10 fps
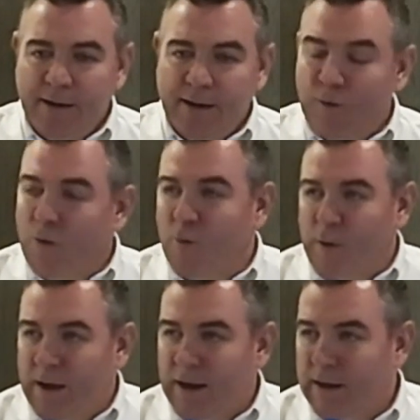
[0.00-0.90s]

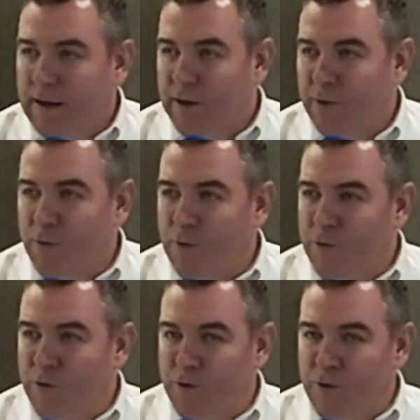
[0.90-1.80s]
Norway,
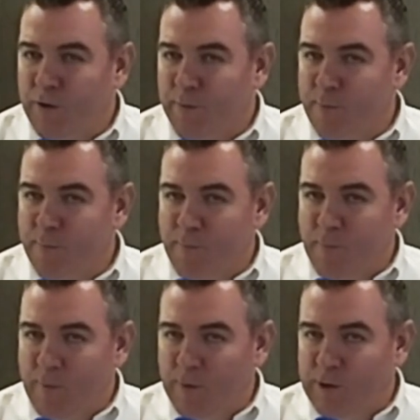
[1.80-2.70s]
who
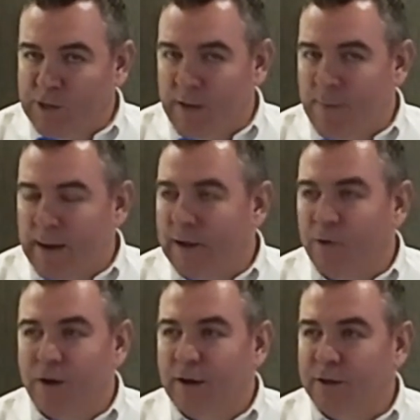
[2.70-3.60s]
you stand back and
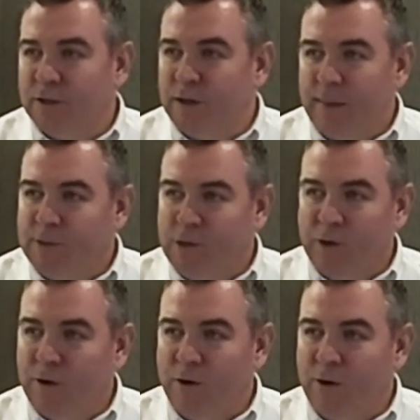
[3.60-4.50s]
look at just in absolute
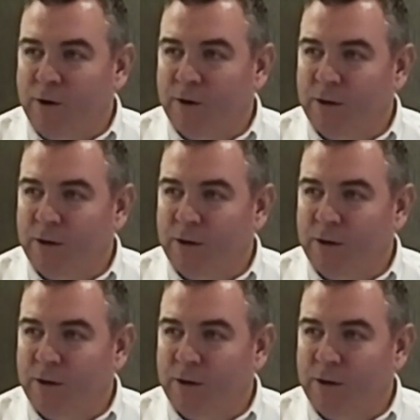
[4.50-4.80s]
awe.